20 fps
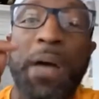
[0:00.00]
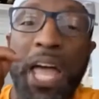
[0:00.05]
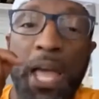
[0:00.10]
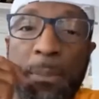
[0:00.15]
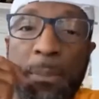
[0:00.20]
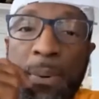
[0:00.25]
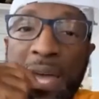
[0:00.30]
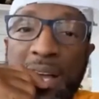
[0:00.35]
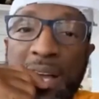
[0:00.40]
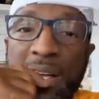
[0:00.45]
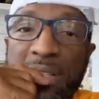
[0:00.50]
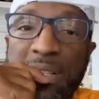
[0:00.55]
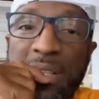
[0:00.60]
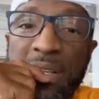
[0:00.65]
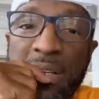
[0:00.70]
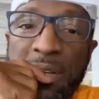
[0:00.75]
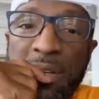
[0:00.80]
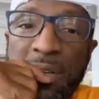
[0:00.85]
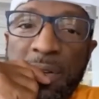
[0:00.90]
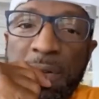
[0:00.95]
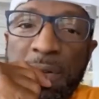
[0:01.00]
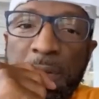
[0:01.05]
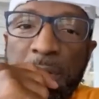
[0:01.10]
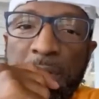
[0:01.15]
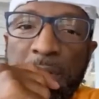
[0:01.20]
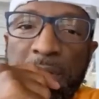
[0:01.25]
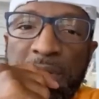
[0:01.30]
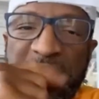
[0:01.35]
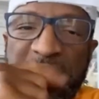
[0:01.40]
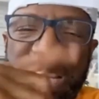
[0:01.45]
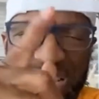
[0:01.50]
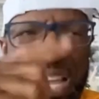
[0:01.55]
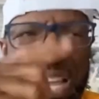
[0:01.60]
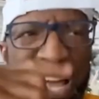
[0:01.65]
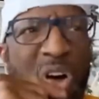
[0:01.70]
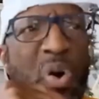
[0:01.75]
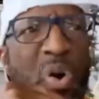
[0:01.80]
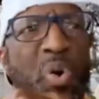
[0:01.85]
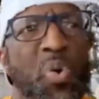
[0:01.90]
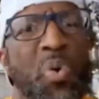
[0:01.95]
backpack. Just the
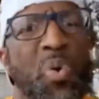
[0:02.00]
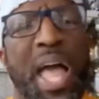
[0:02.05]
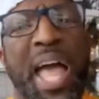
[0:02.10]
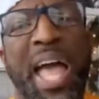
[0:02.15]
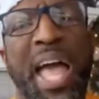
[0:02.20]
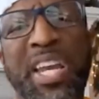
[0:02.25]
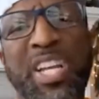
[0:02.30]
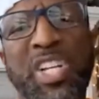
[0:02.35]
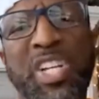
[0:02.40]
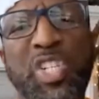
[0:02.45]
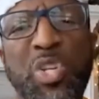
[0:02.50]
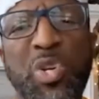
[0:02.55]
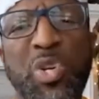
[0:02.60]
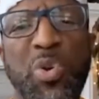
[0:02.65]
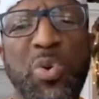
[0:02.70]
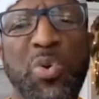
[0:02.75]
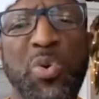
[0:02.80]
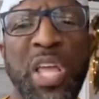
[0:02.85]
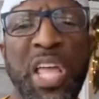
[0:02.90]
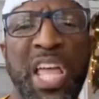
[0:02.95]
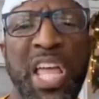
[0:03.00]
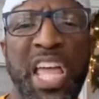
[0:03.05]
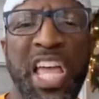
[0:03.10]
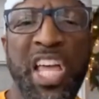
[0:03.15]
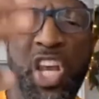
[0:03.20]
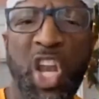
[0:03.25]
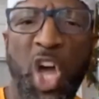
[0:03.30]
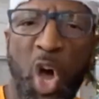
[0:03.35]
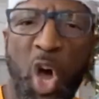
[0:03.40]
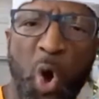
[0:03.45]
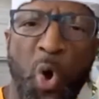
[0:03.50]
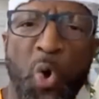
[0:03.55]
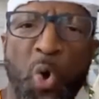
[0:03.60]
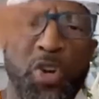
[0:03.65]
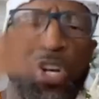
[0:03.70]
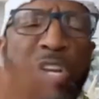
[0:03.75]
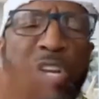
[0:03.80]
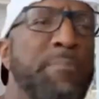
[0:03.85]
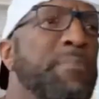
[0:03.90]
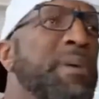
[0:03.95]
whole attitude and the whole
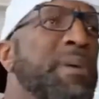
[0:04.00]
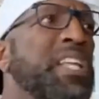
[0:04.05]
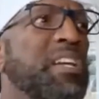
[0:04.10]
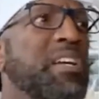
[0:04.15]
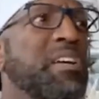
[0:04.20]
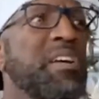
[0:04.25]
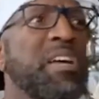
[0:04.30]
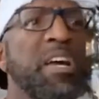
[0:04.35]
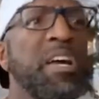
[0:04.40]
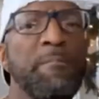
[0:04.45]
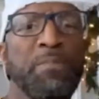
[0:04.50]
demeanor